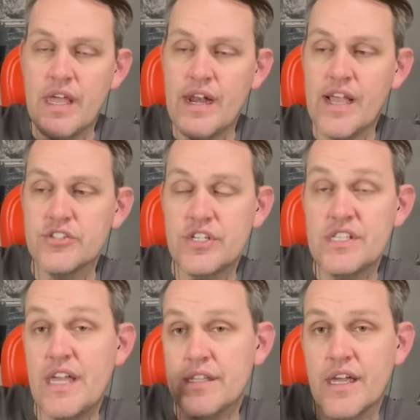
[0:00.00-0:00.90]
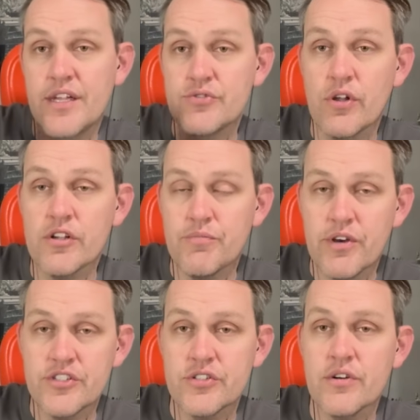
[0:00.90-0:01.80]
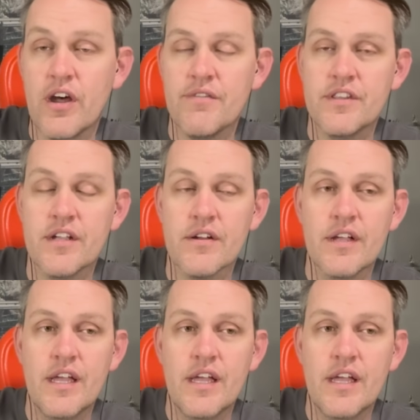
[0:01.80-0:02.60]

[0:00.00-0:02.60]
and actually take the hydraulic pressure off of there